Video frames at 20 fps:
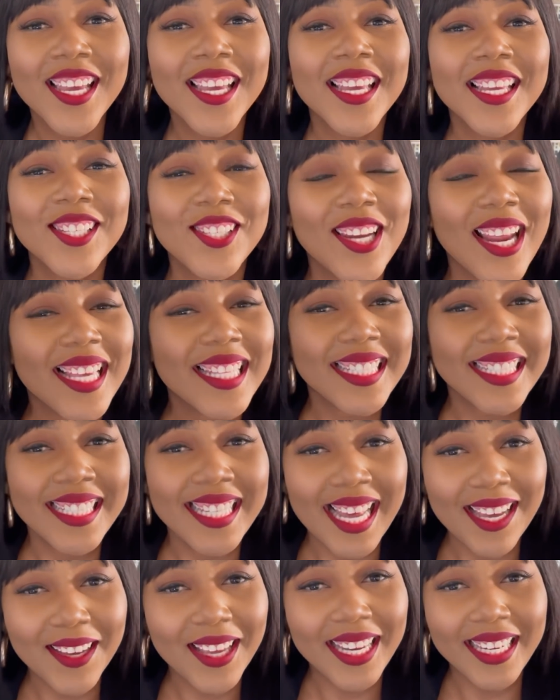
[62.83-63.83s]
Do you guys
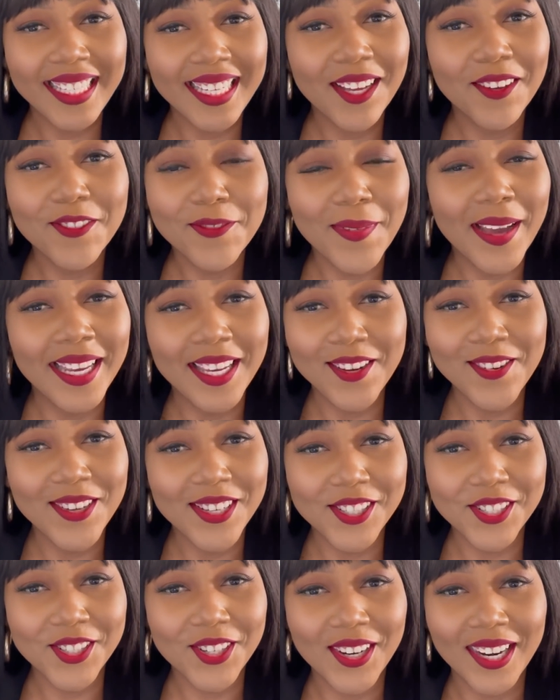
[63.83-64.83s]
like love my new
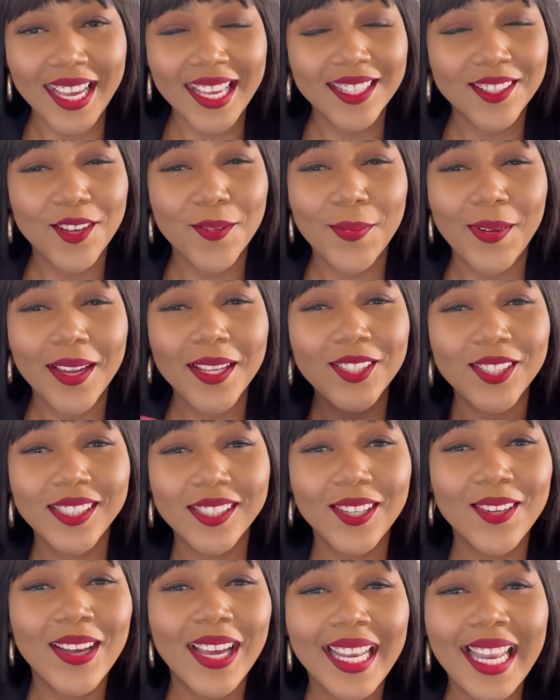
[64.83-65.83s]
intro, guys? Go guys,
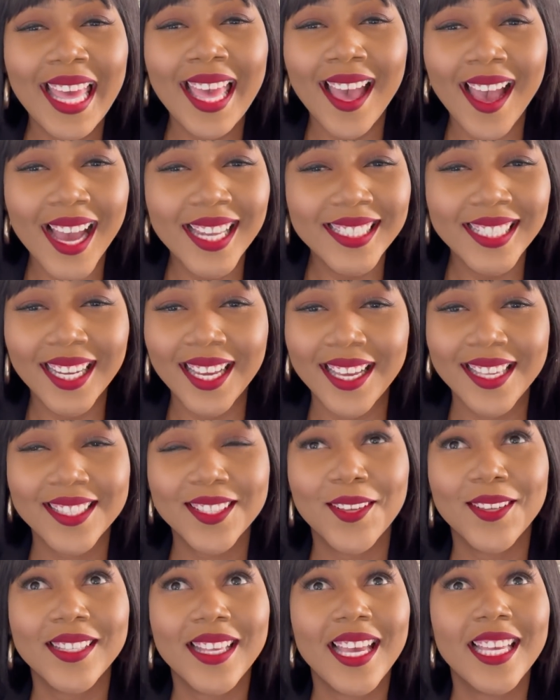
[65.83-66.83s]

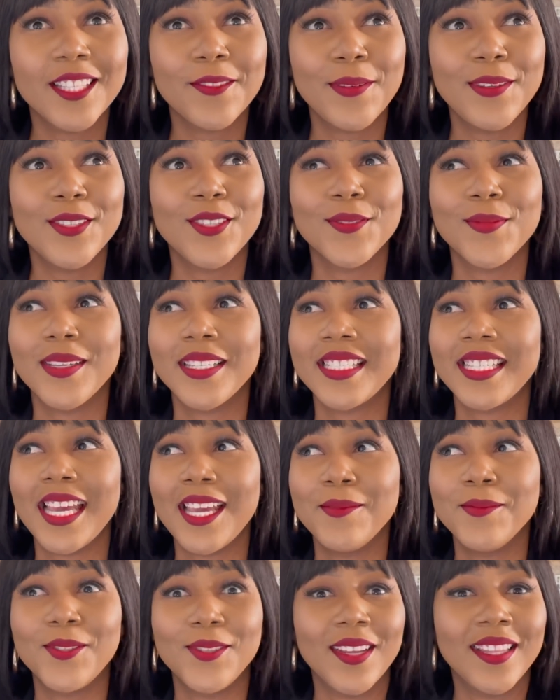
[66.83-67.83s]
because I spent so much
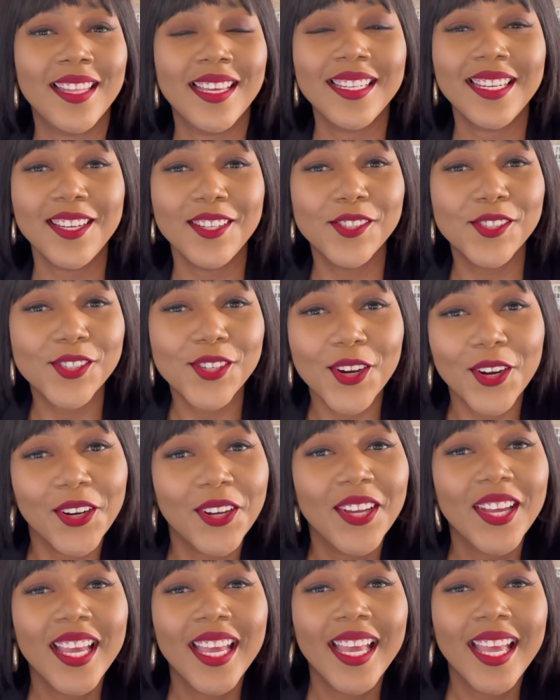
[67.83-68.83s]
time doing that
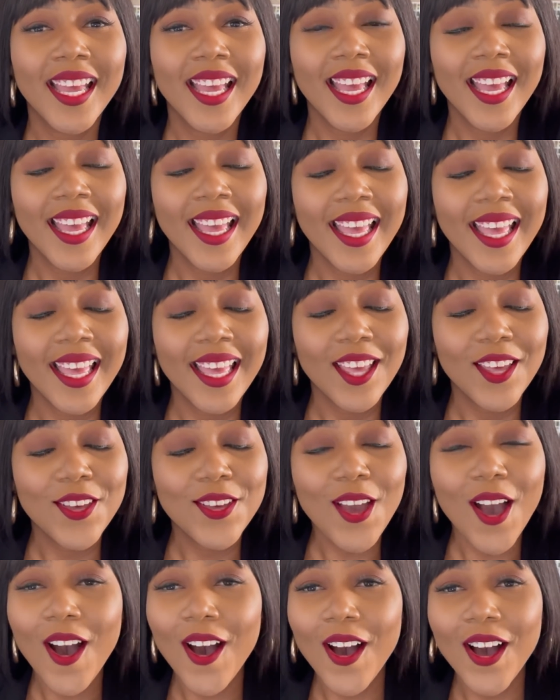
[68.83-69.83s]
intro.
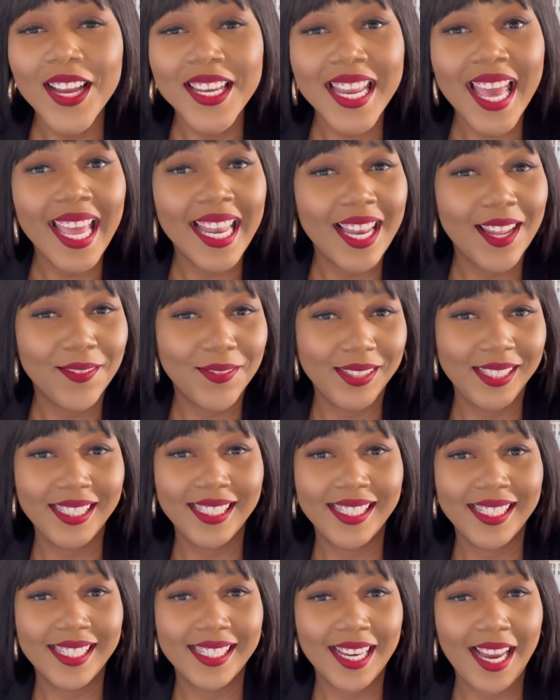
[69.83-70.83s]
Yeah, now I love
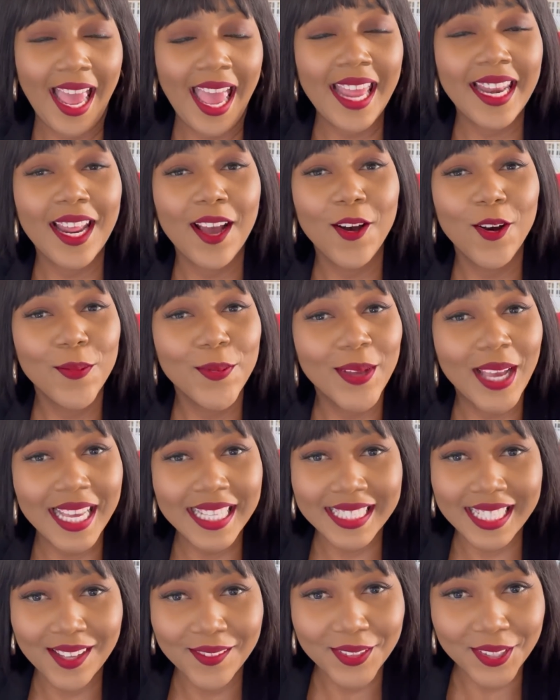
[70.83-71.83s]
it. And I hope you
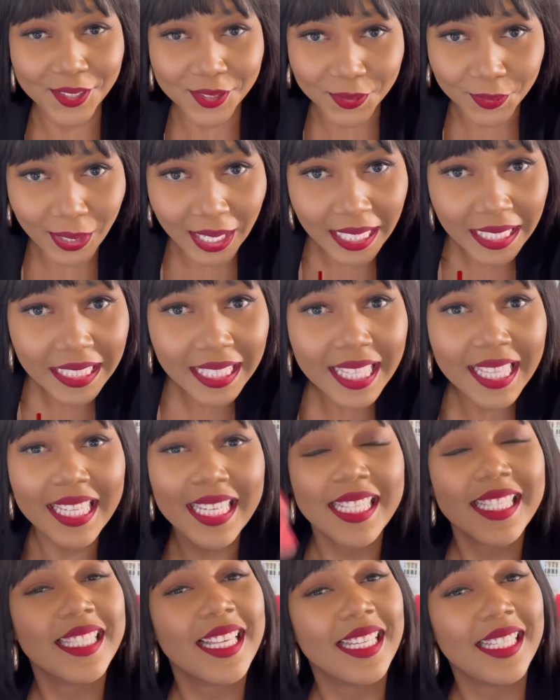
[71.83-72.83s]
guys love it as well. It
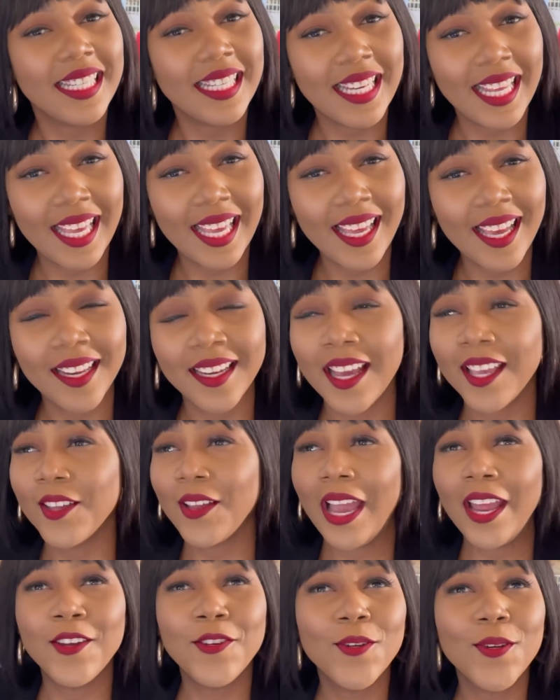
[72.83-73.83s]
is Saturday, and
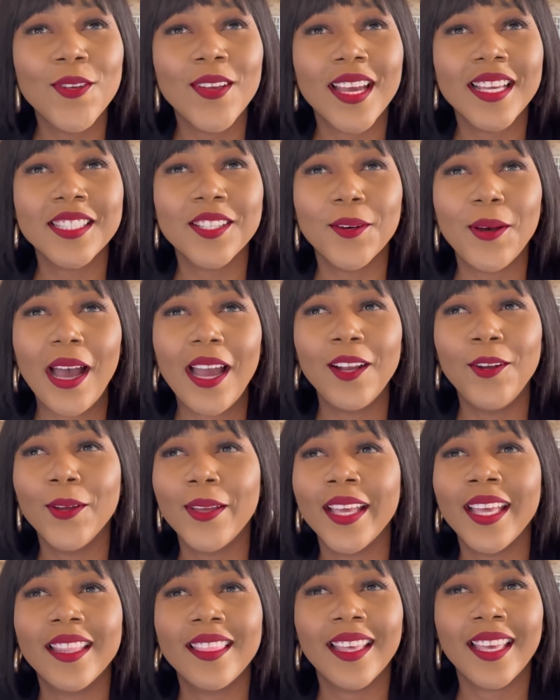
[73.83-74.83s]
I, I know you guys are
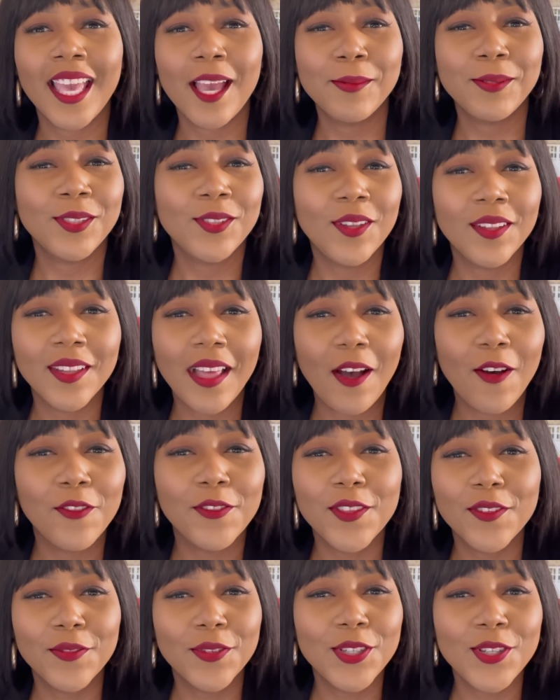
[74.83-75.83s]
looking at the caption on,
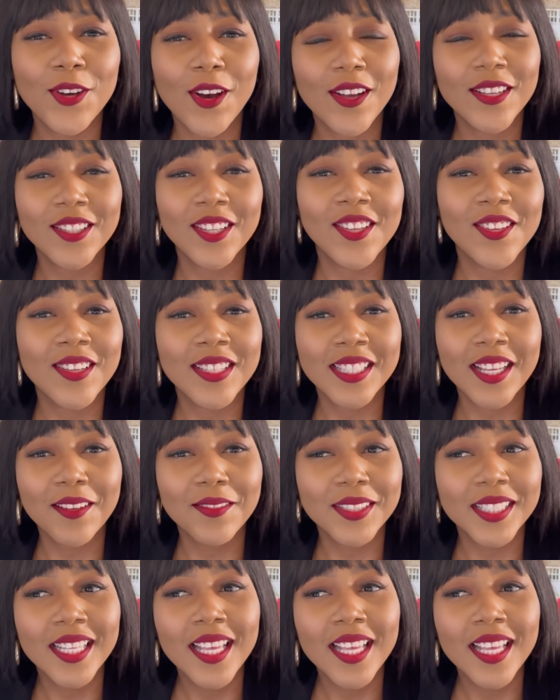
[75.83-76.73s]
of the video asking yourselves,